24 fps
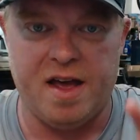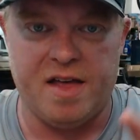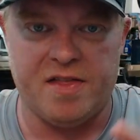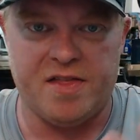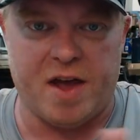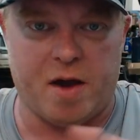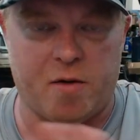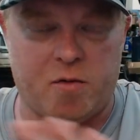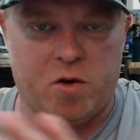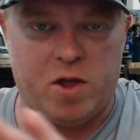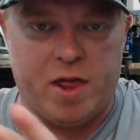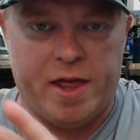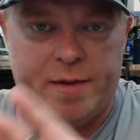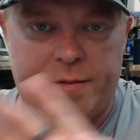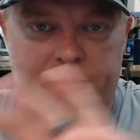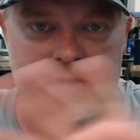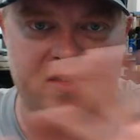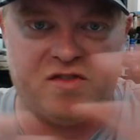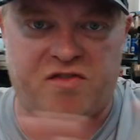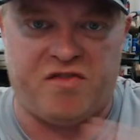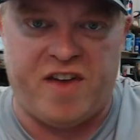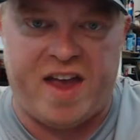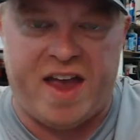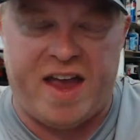that ruling
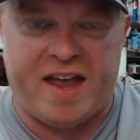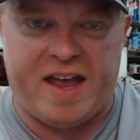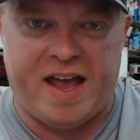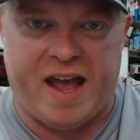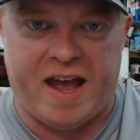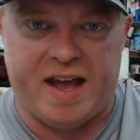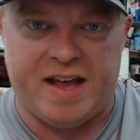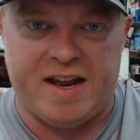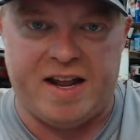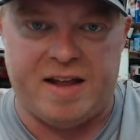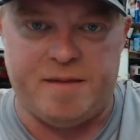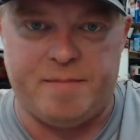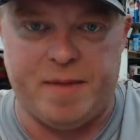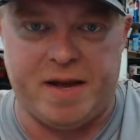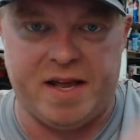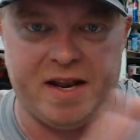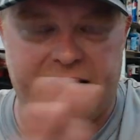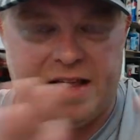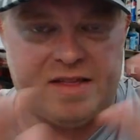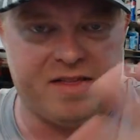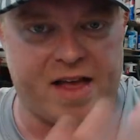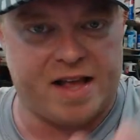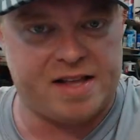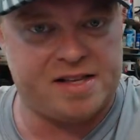was vacated,
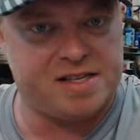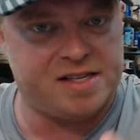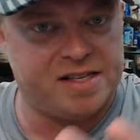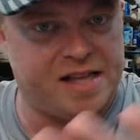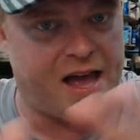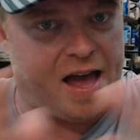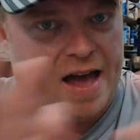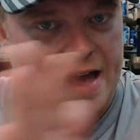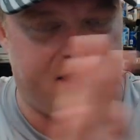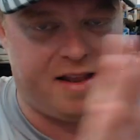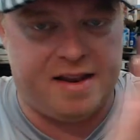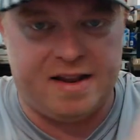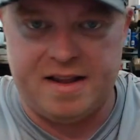meaning that's not